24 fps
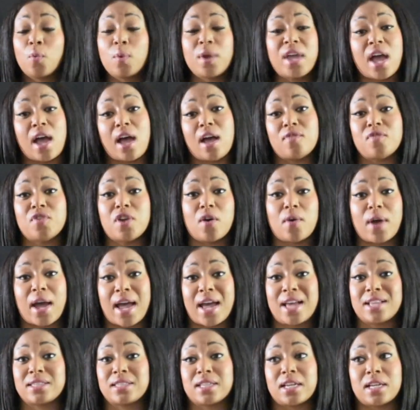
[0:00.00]
We have no
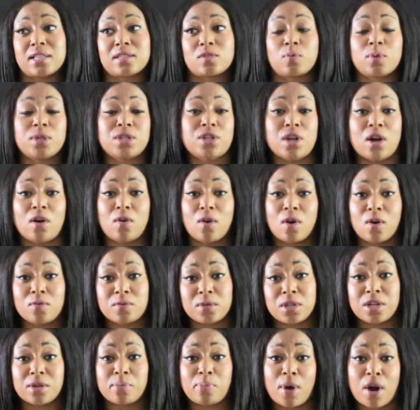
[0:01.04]
assets. We don't own
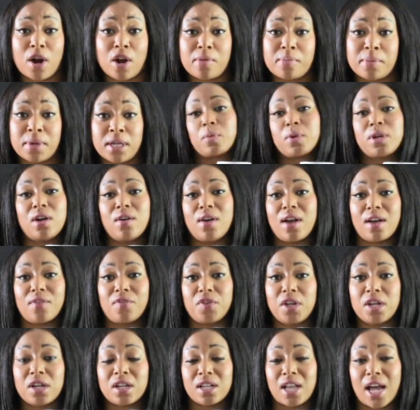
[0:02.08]
the apartment. We don't have
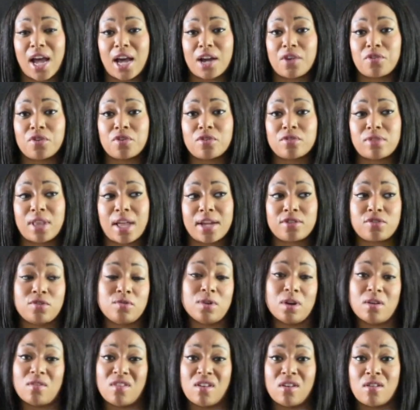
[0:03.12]
any collateral. Like, you
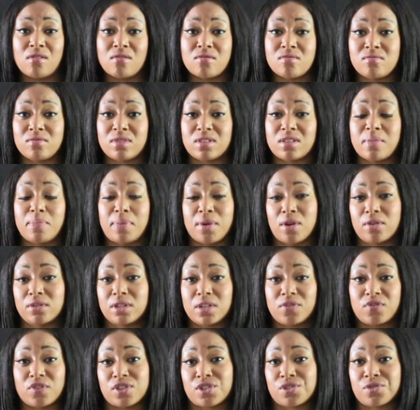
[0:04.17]
don't own the
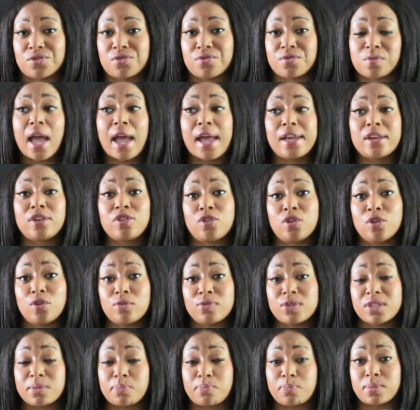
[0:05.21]
building for truth. And
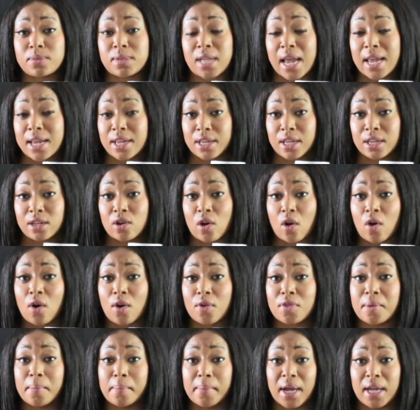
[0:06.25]
you've taken
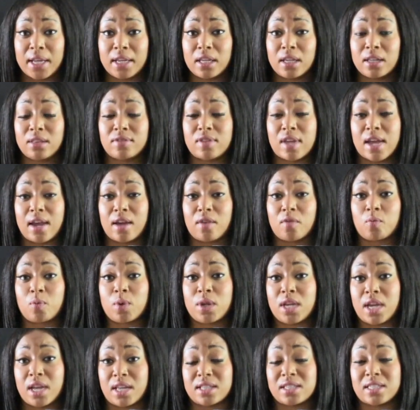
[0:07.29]
all the money that
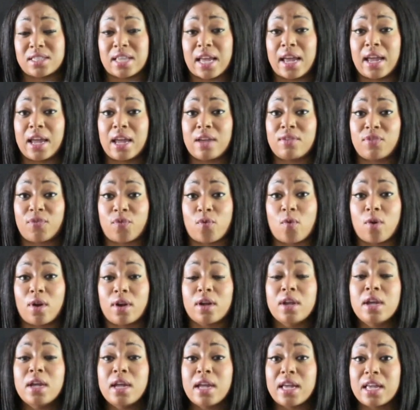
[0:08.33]
we had saved
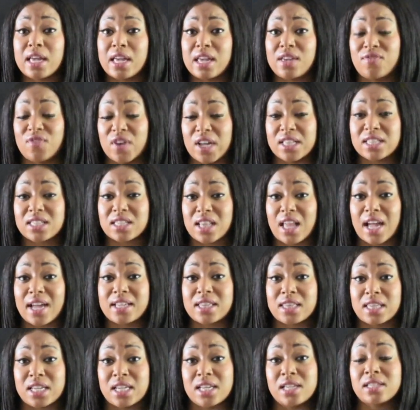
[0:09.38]
for events
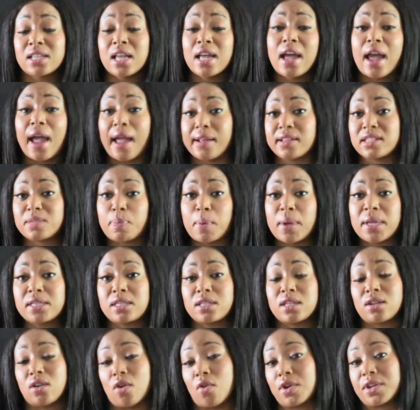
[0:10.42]
like this and spent
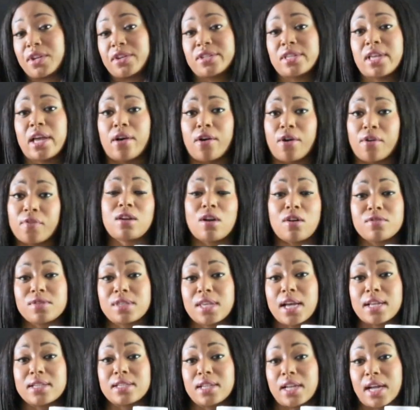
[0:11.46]
it on yourself. Ghost
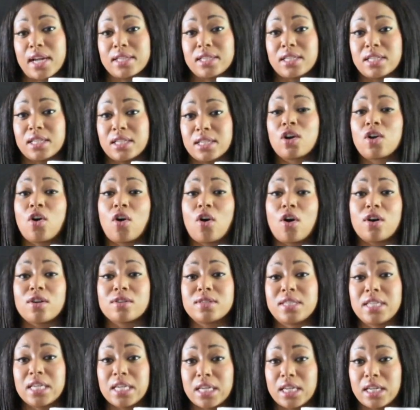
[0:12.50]
has an idea. Call
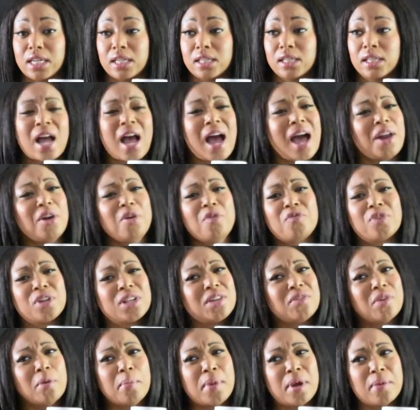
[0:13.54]
Dean. I don't
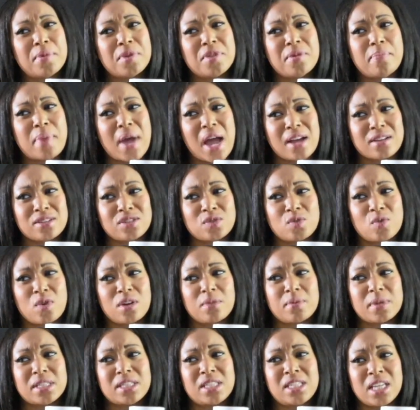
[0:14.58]
really remember the
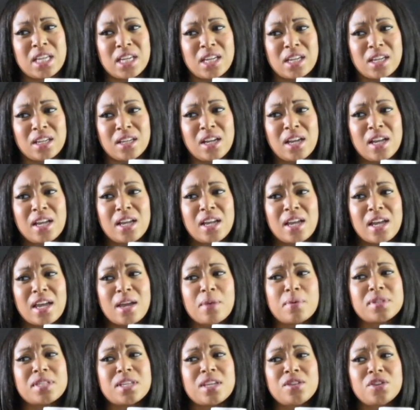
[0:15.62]
backstory with Dean.
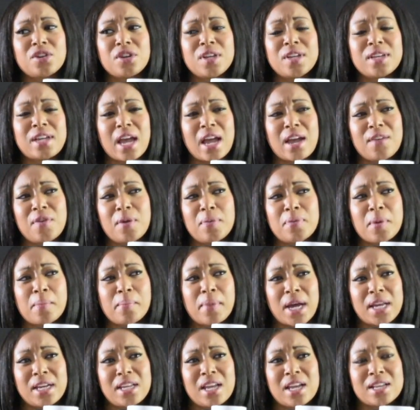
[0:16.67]
It was either he gave him the
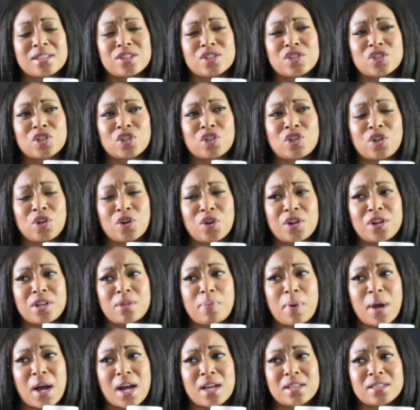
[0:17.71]
money as a security
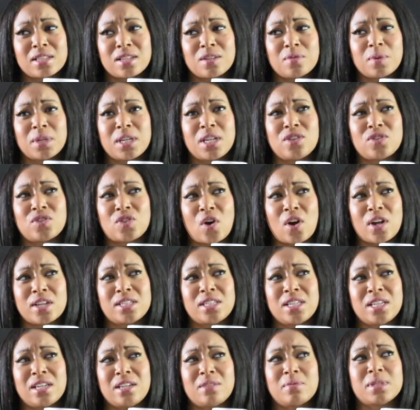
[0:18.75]
deposit when he
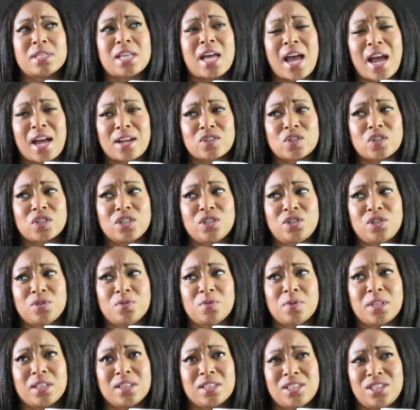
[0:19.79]
thought Dean was actually
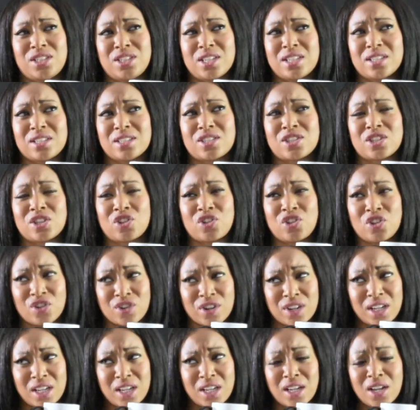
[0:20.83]
doing legit
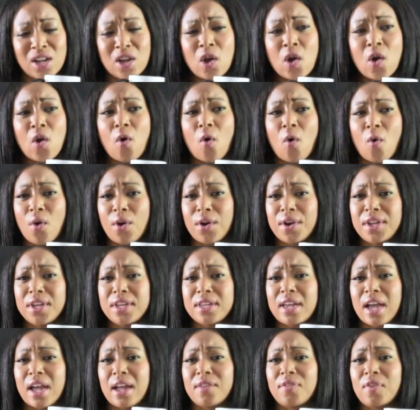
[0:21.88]
security, or he
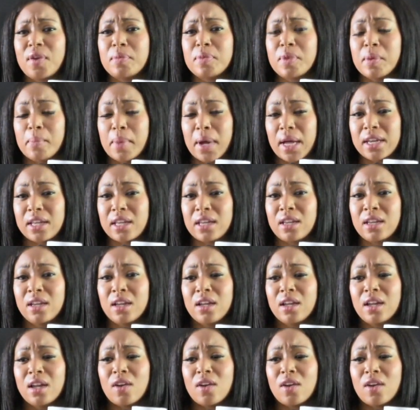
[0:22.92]
gave him the money